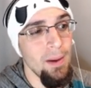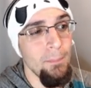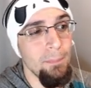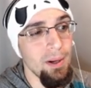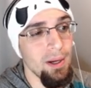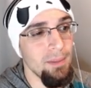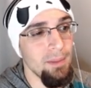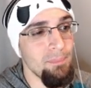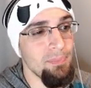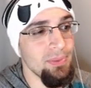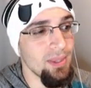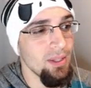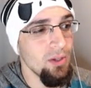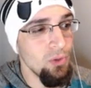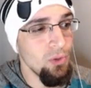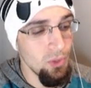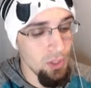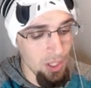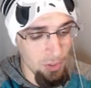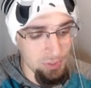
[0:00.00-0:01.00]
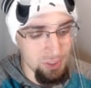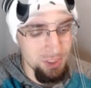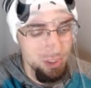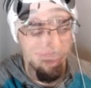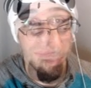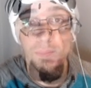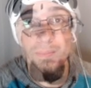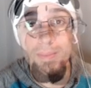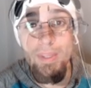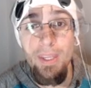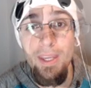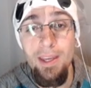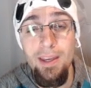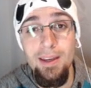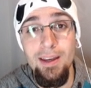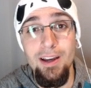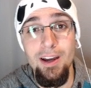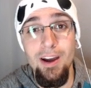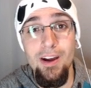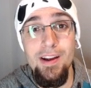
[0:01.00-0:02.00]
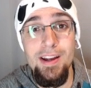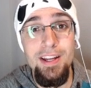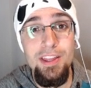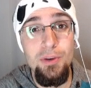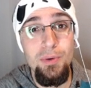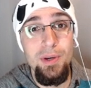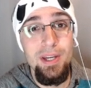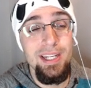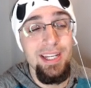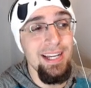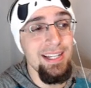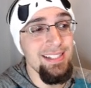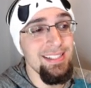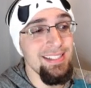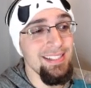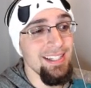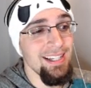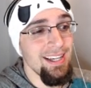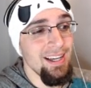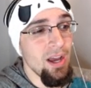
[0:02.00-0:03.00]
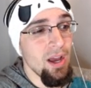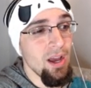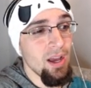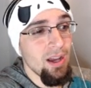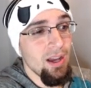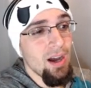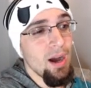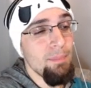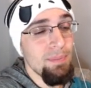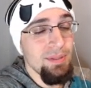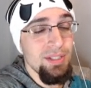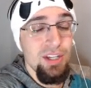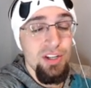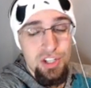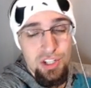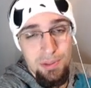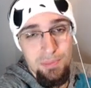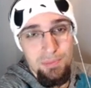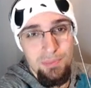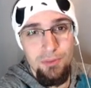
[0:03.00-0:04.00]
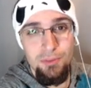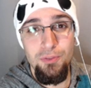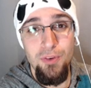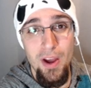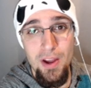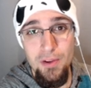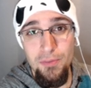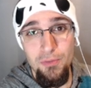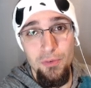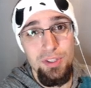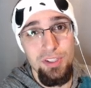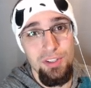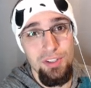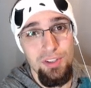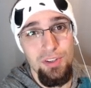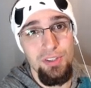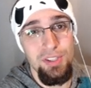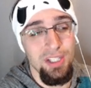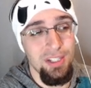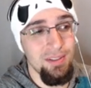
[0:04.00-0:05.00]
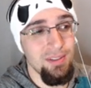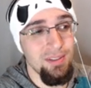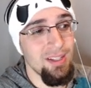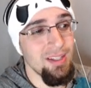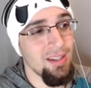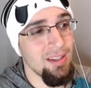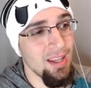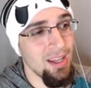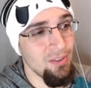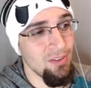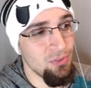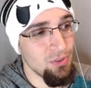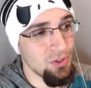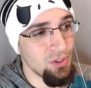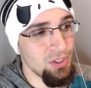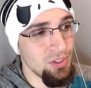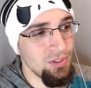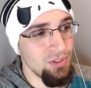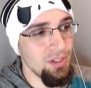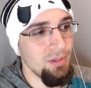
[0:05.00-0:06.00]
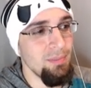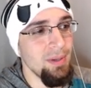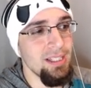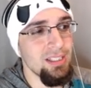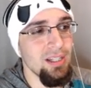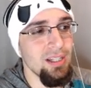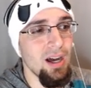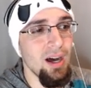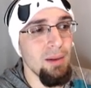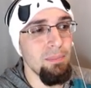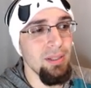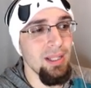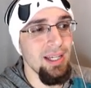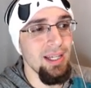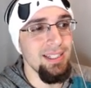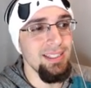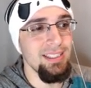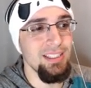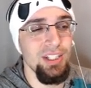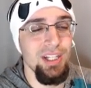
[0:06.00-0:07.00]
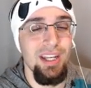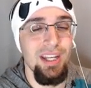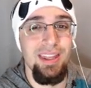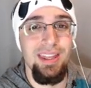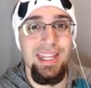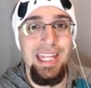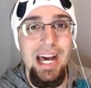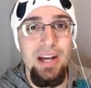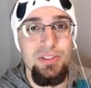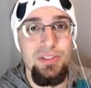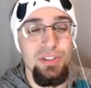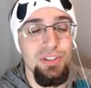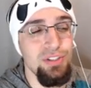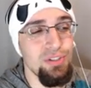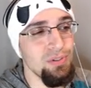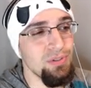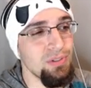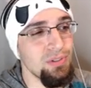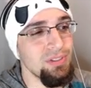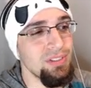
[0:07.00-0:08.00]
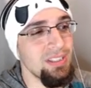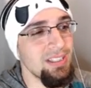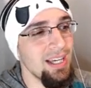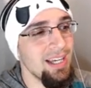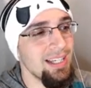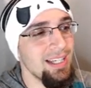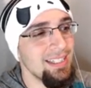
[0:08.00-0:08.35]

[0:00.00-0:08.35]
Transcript: But who knows? All right, either way, guys, competition. Fight for your union. If your union makes top place, you get 1,000 jewels.